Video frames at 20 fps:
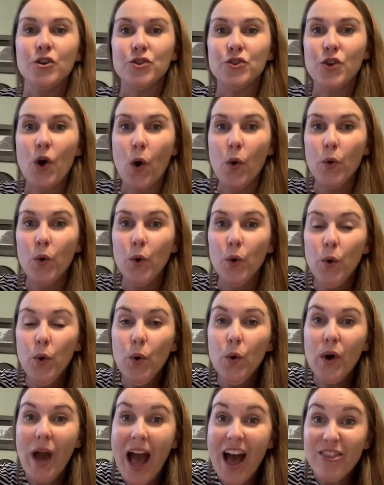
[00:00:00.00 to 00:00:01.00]
So
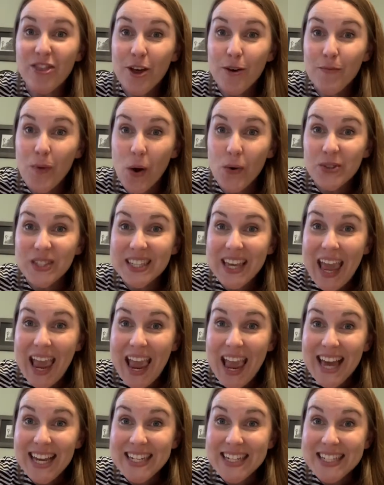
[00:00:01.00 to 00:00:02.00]
who got the most
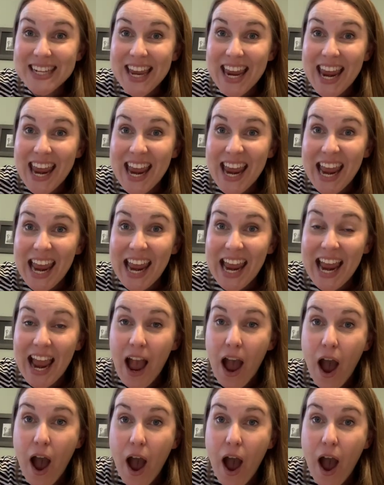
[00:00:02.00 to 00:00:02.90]
candy?